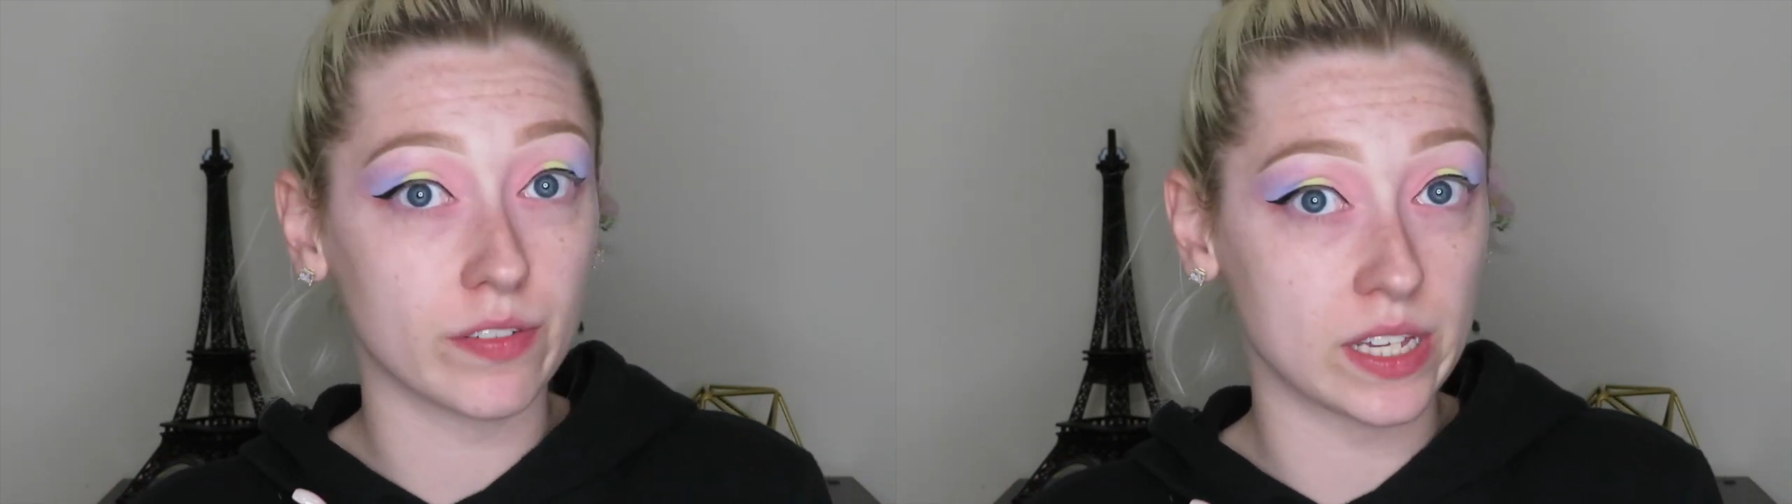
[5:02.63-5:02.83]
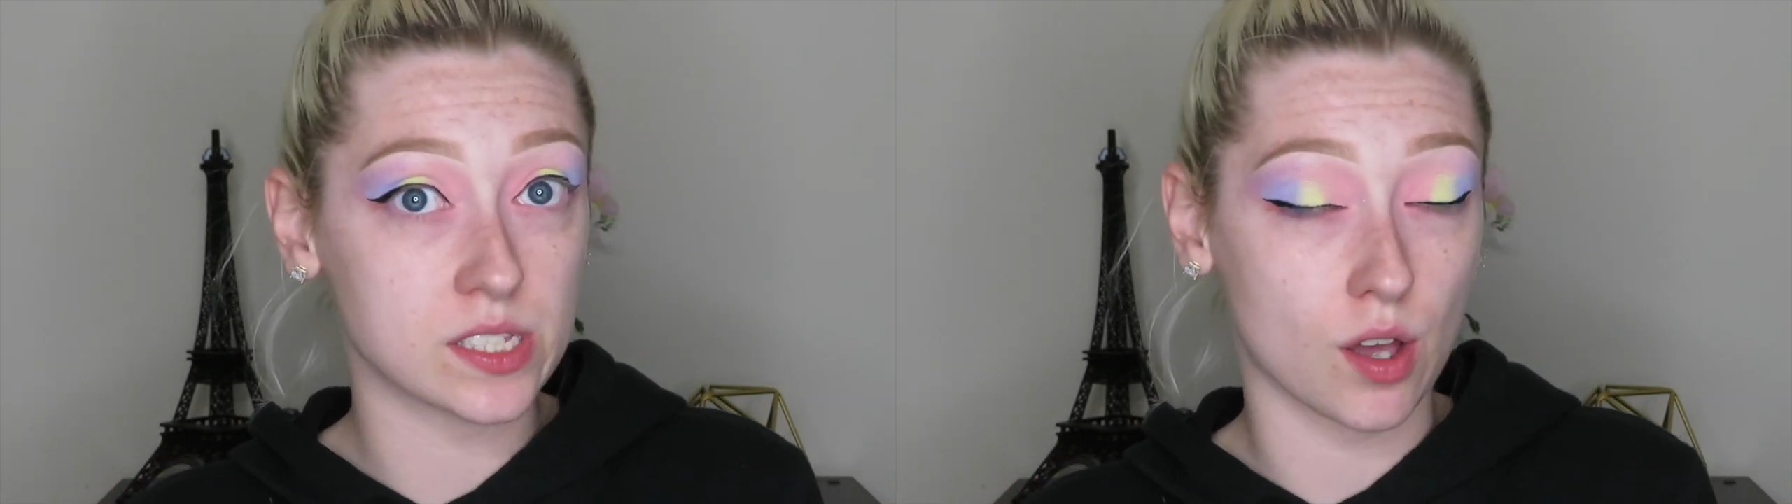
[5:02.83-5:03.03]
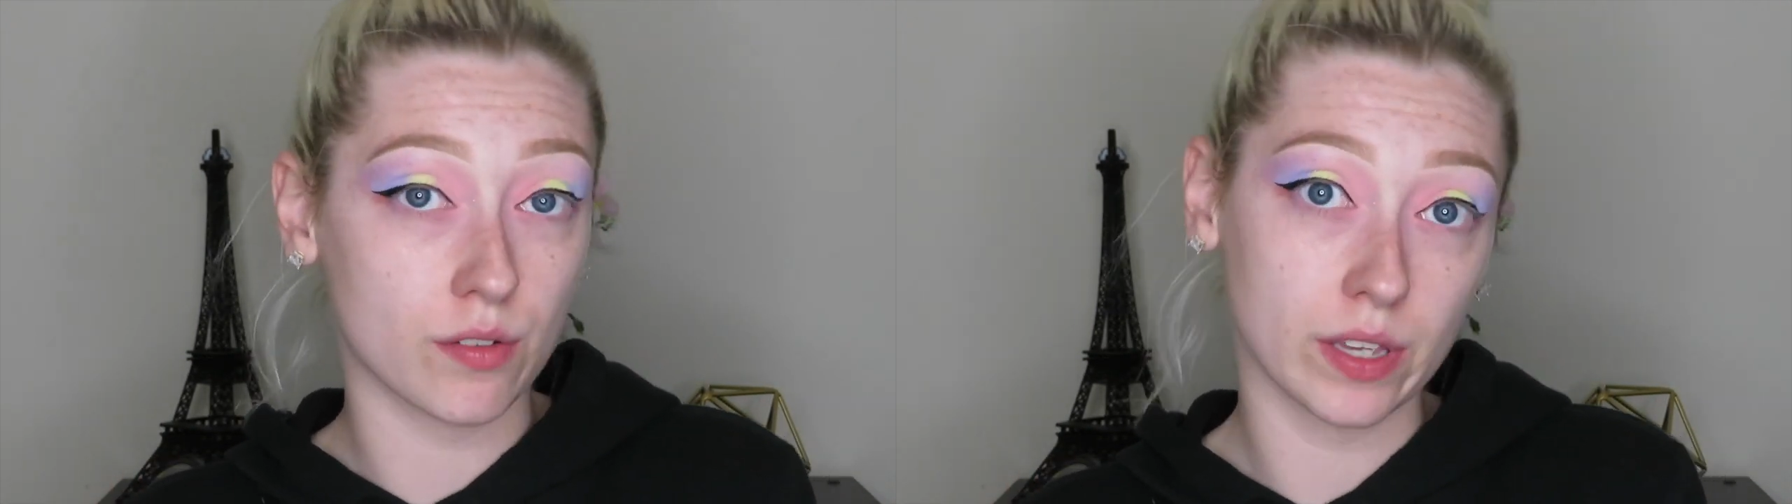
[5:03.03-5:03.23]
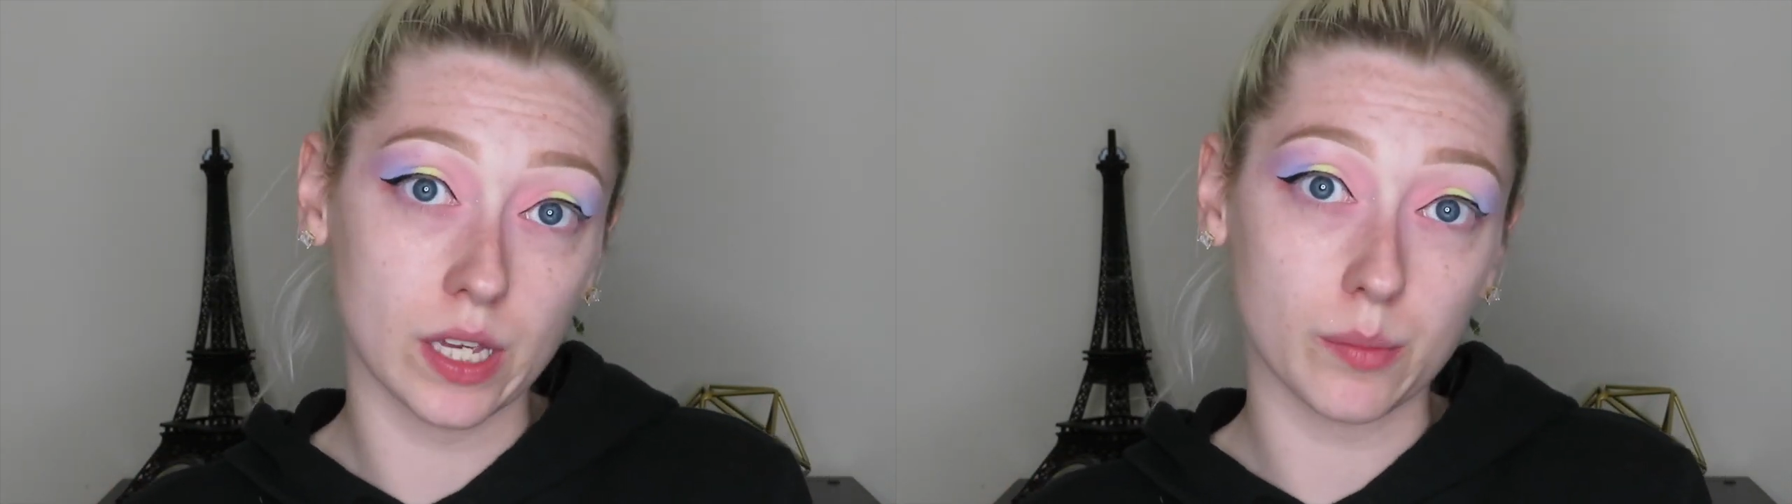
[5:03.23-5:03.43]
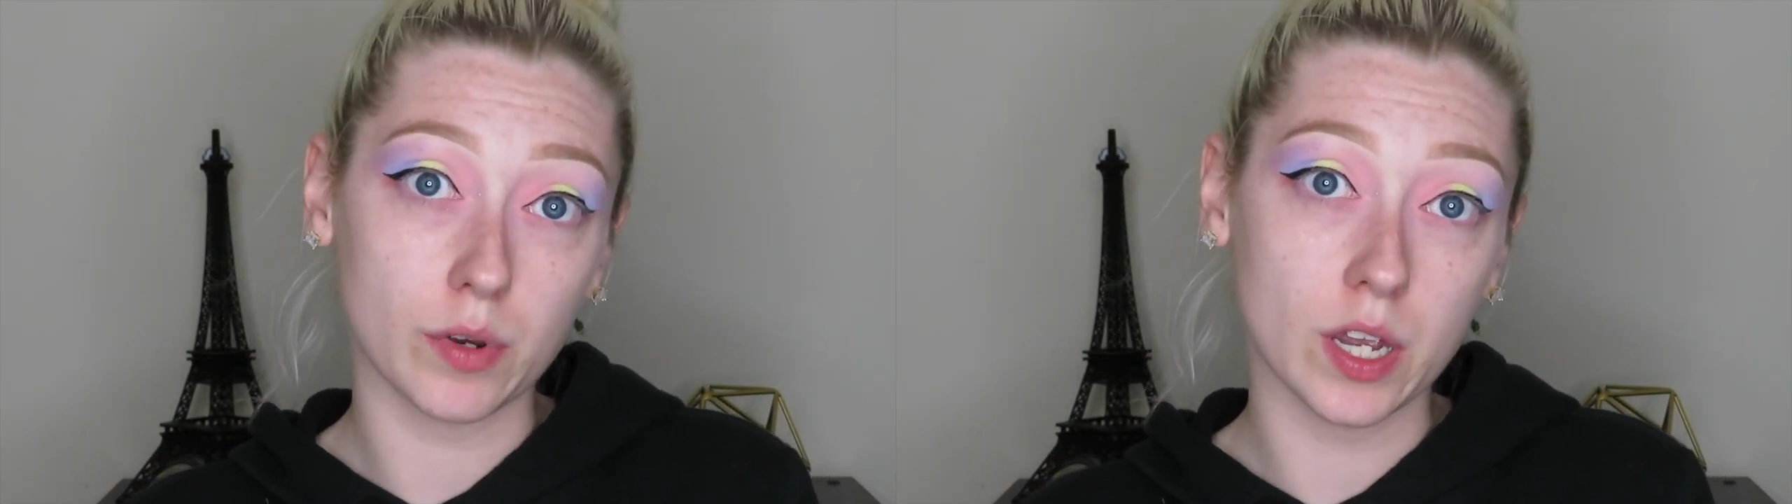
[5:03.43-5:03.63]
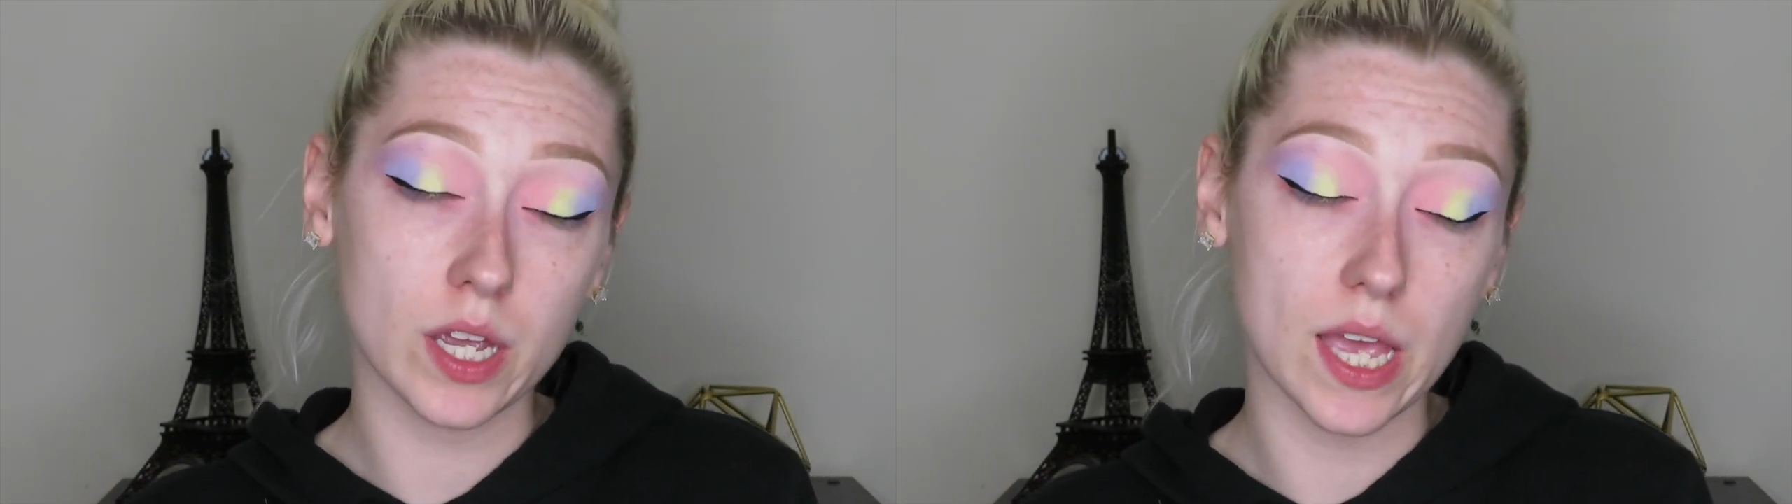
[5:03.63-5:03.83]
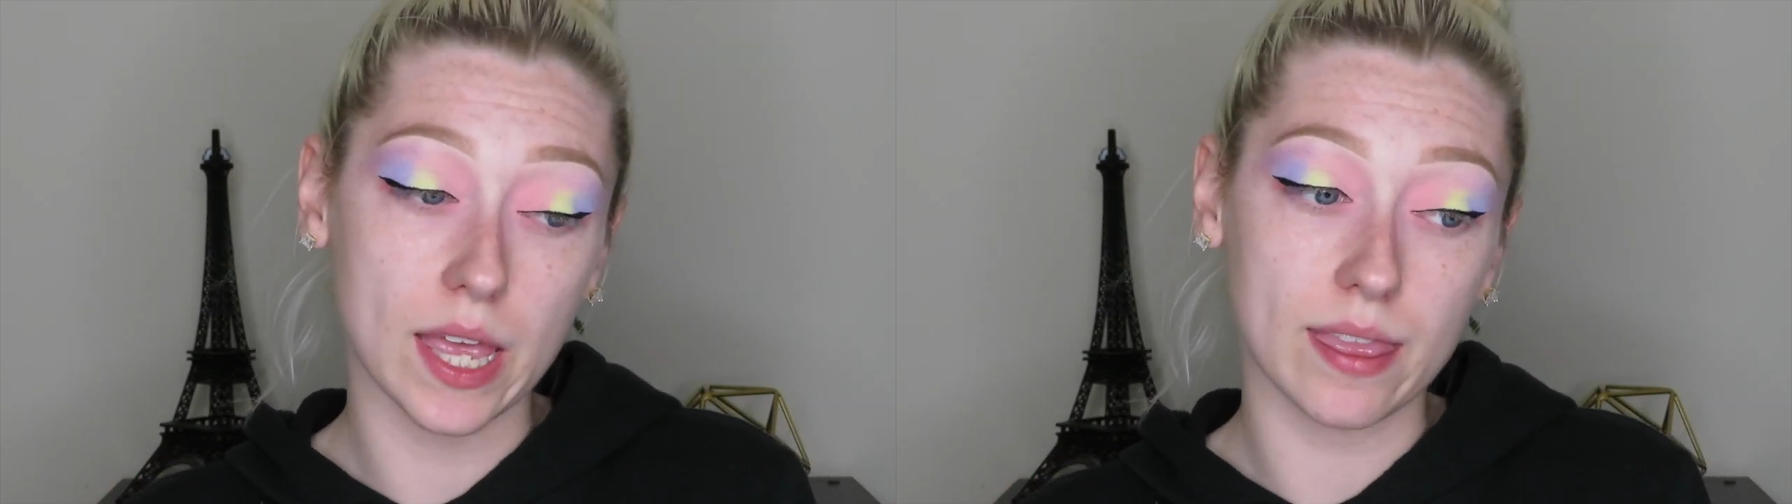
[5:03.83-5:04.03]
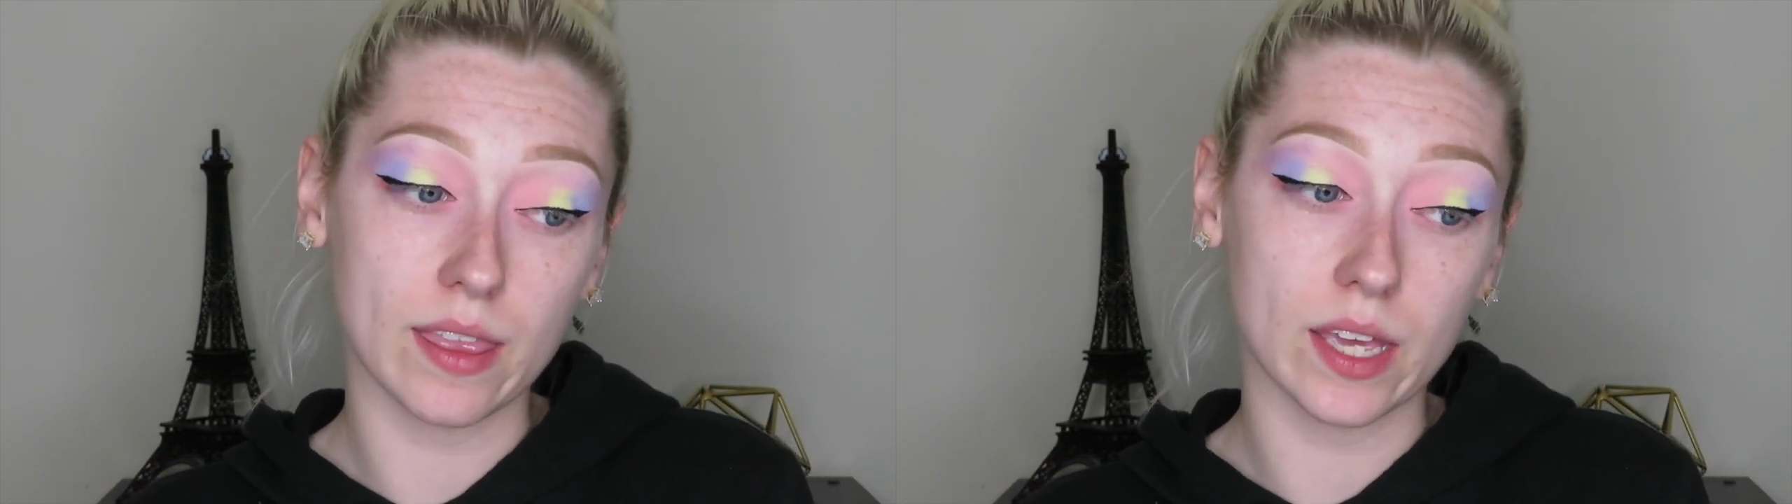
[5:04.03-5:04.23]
face off camera, and